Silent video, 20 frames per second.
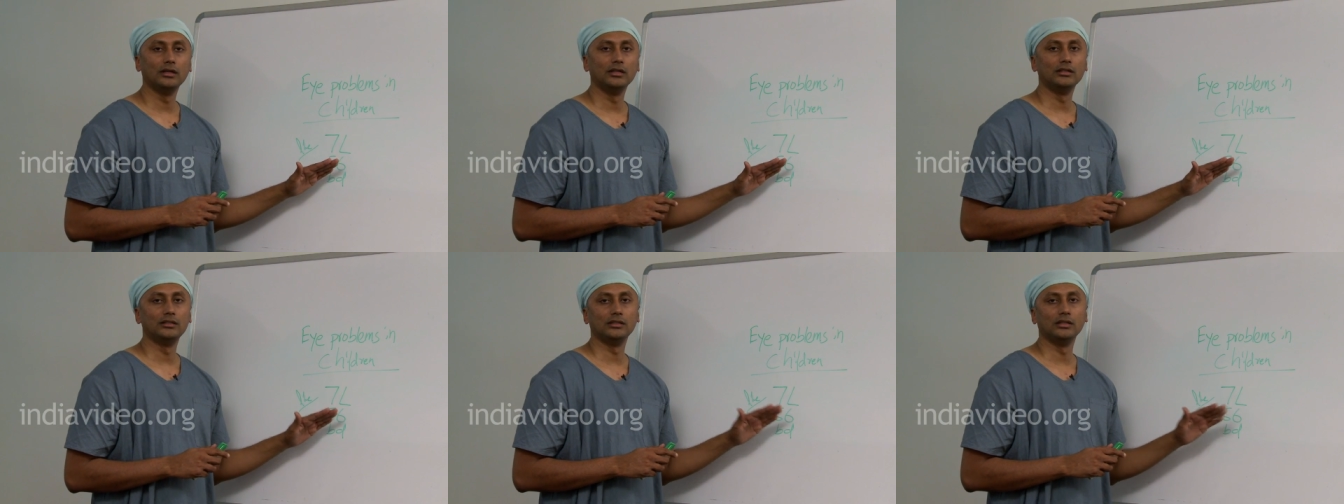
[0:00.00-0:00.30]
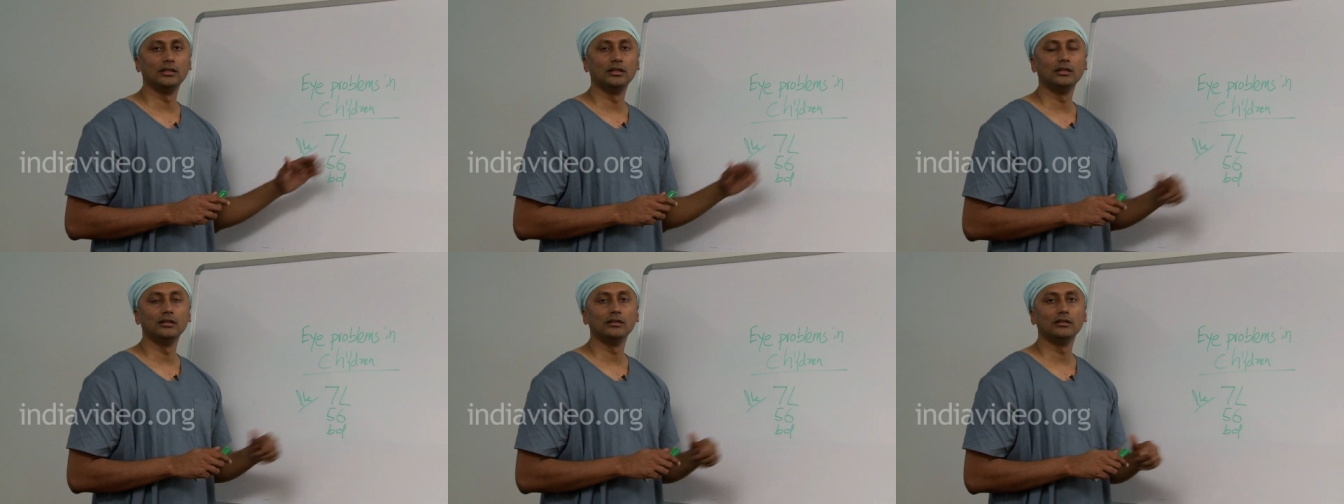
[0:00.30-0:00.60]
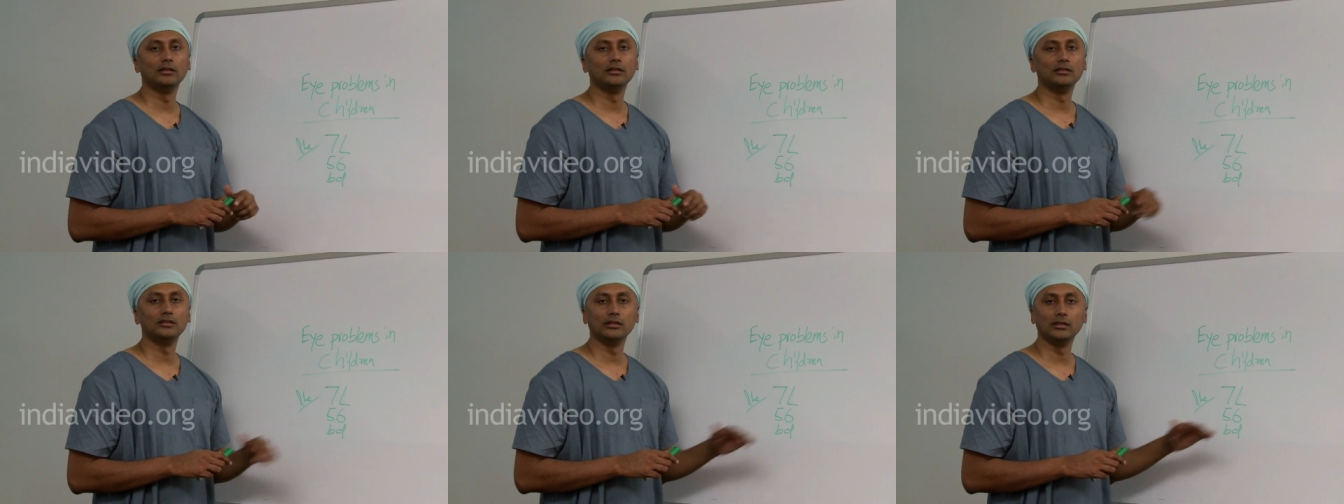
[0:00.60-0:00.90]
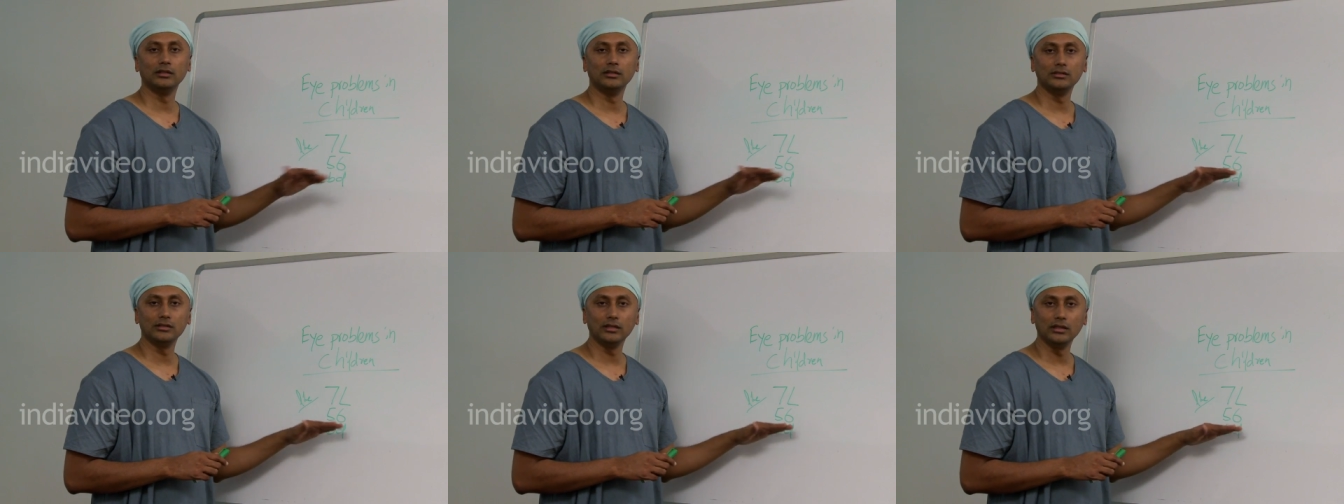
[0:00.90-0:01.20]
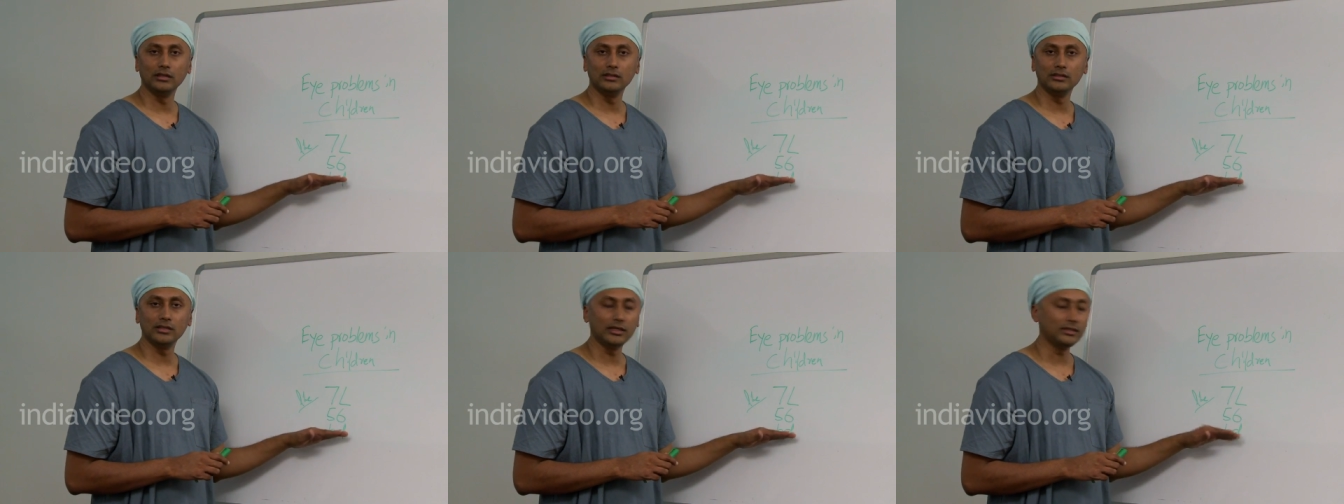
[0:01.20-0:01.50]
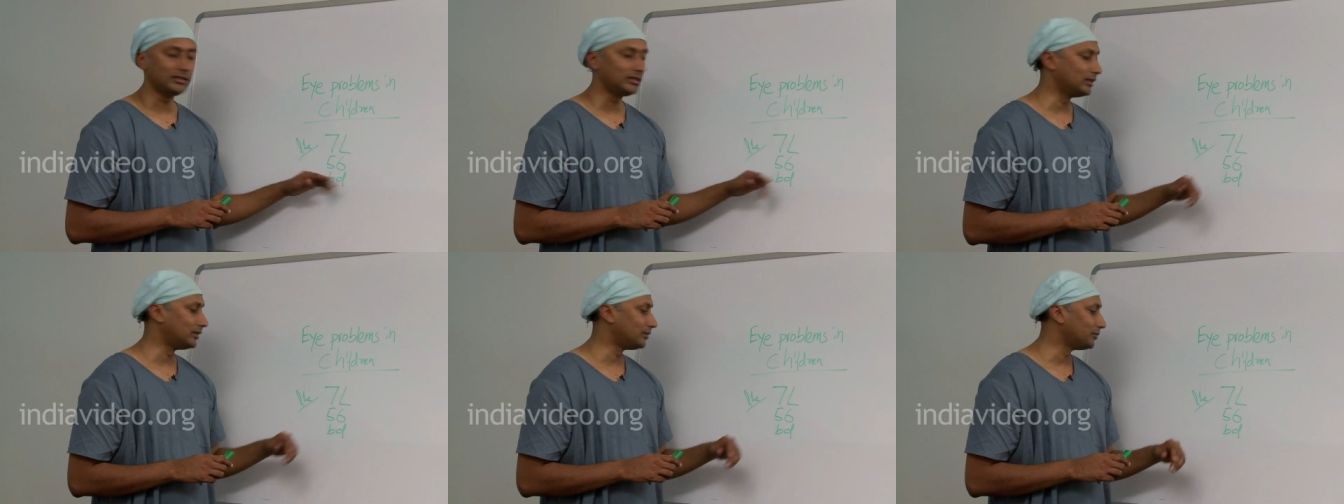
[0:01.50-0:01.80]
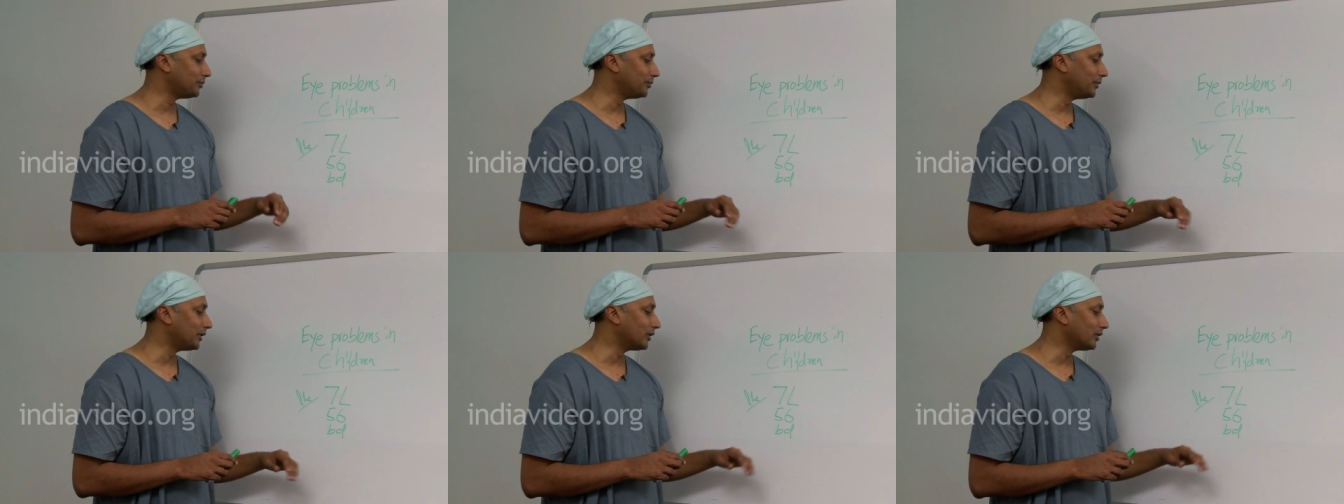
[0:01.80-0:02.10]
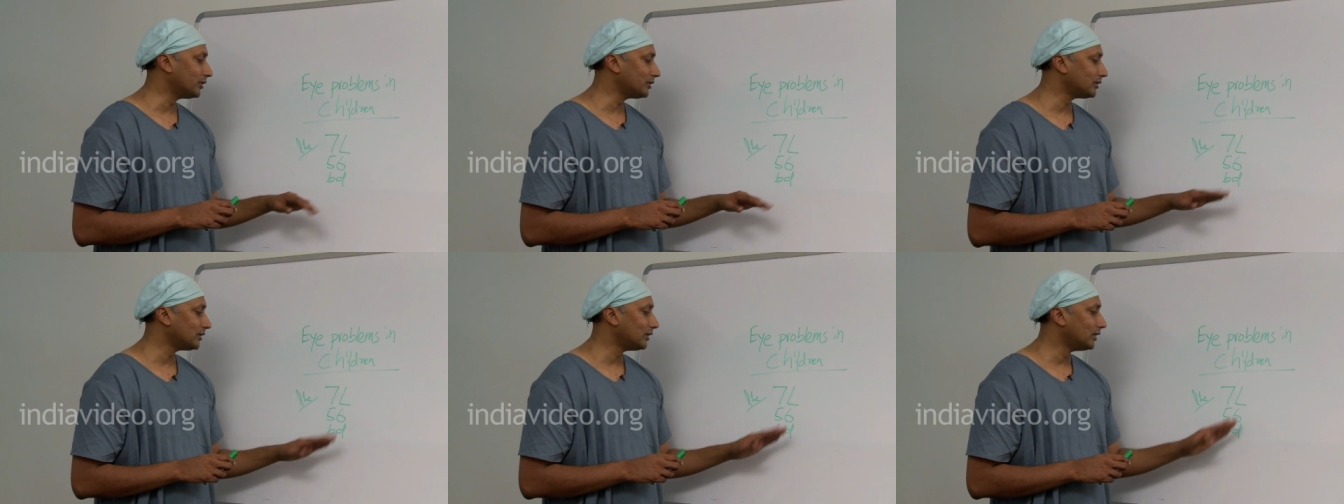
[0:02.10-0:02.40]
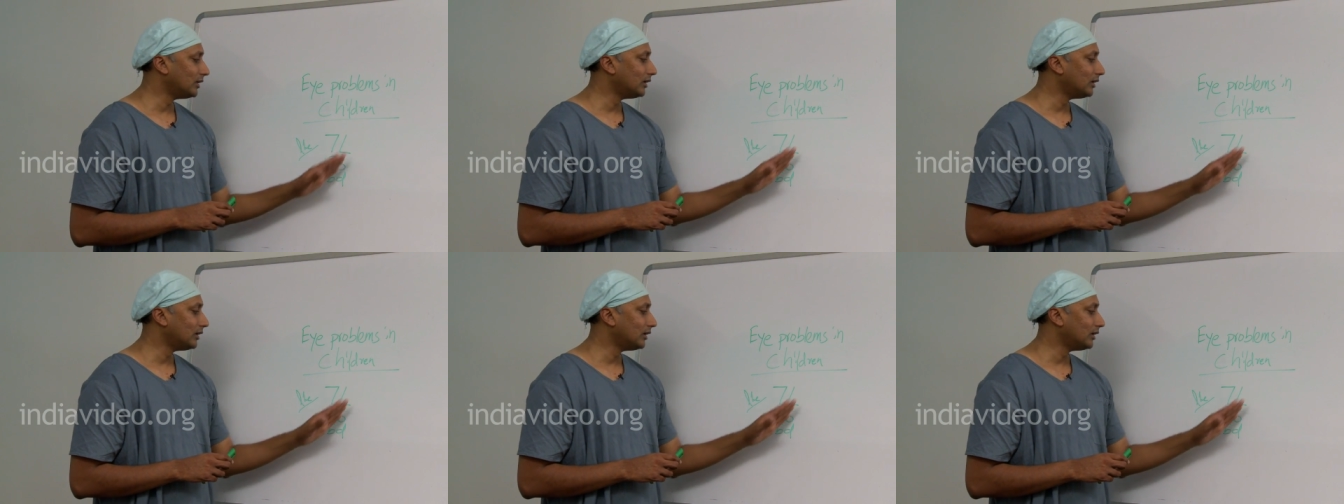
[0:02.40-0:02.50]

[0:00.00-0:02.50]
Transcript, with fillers: a children, ch children's eyesight because